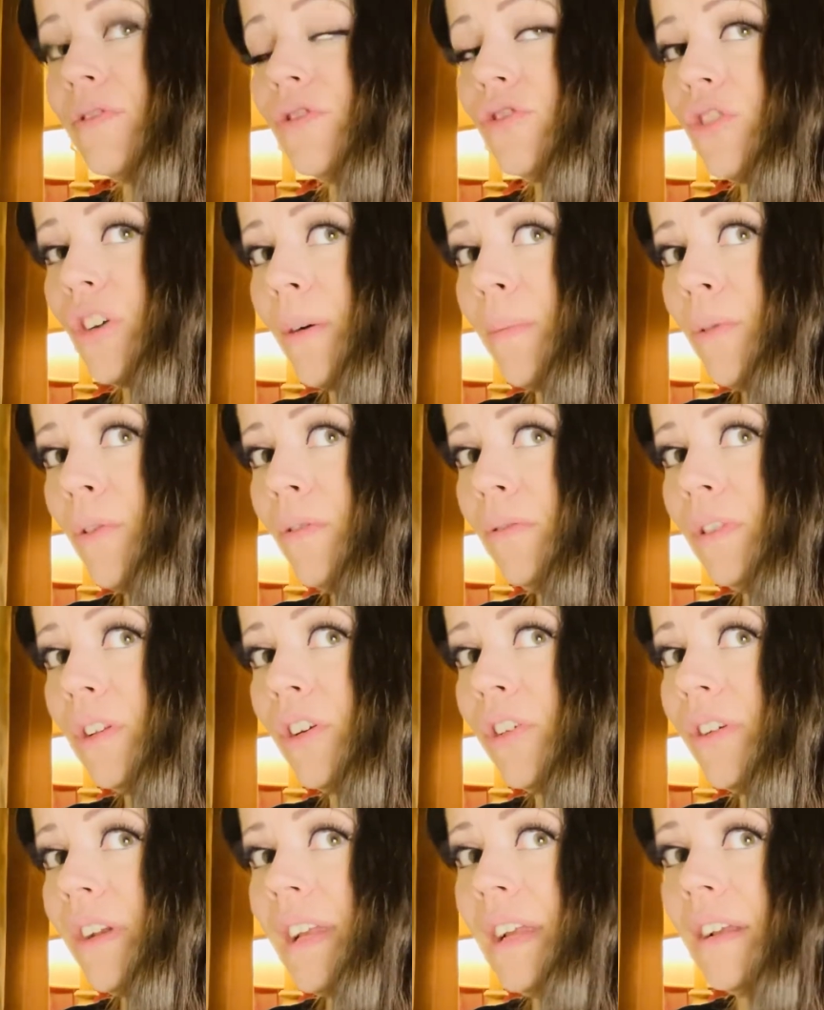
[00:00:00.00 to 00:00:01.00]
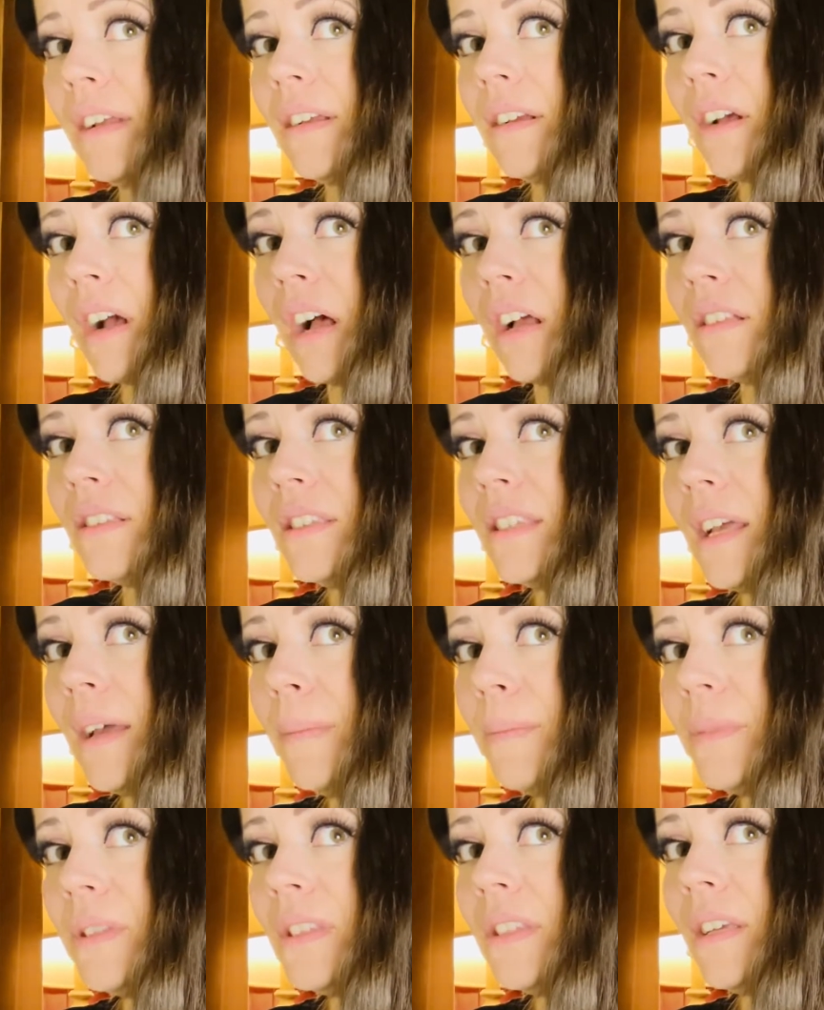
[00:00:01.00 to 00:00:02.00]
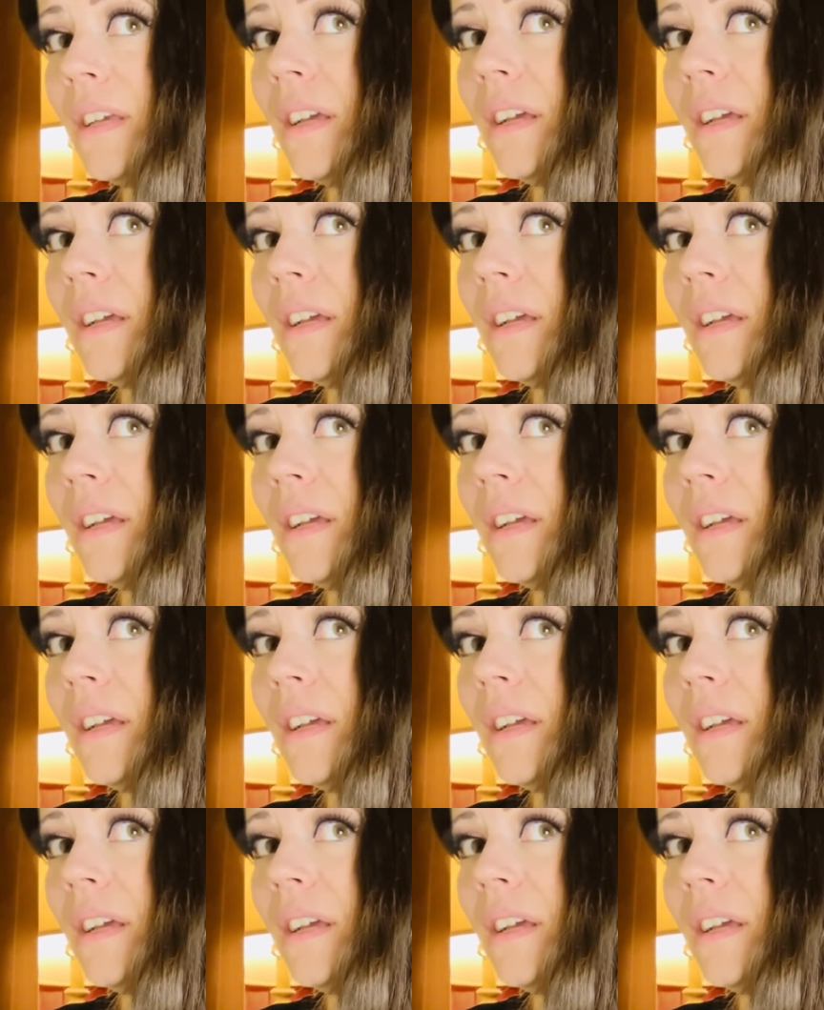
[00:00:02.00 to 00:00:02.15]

trouble learning concepts,